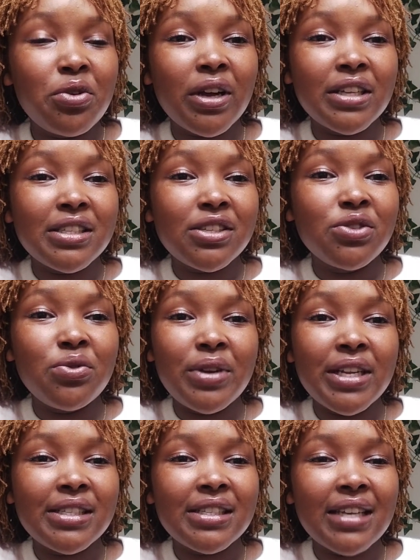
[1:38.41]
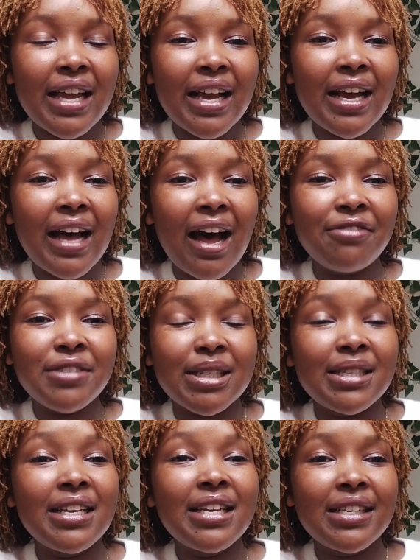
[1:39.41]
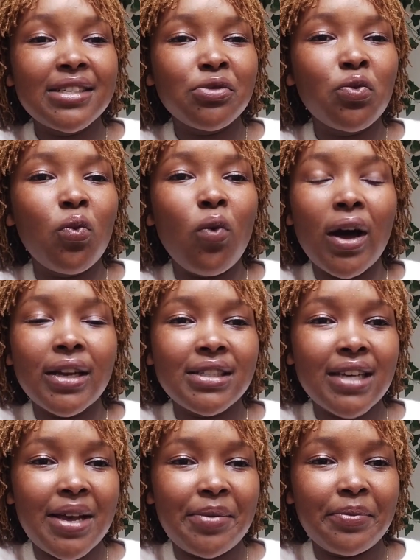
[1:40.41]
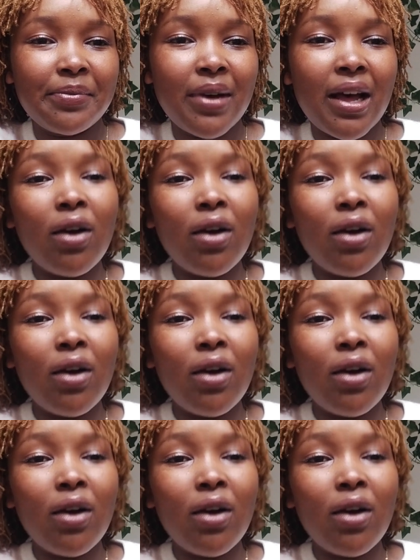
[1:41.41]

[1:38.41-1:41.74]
You can just do it like after seeing it one time.